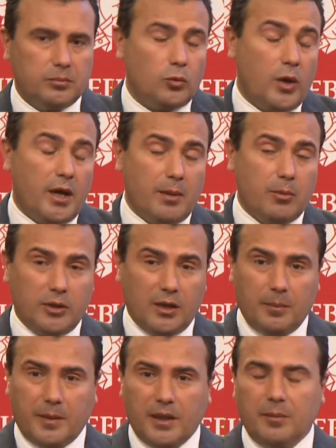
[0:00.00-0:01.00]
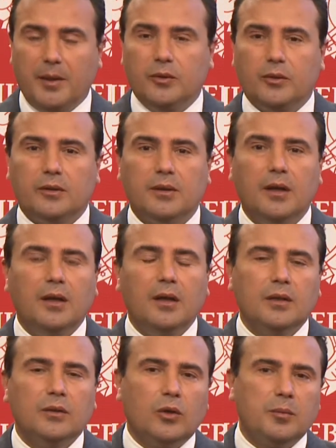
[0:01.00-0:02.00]
I support
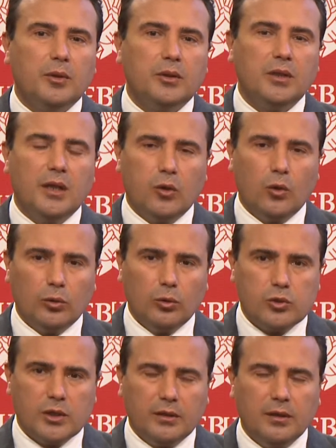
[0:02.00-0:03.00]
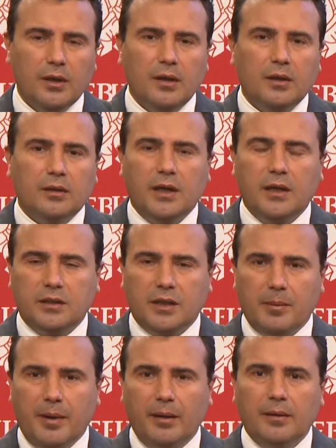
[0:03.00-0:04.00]
everything that will give the voice to you, to
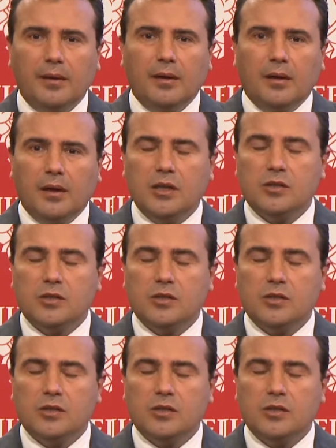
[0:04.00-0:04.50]
the citizens.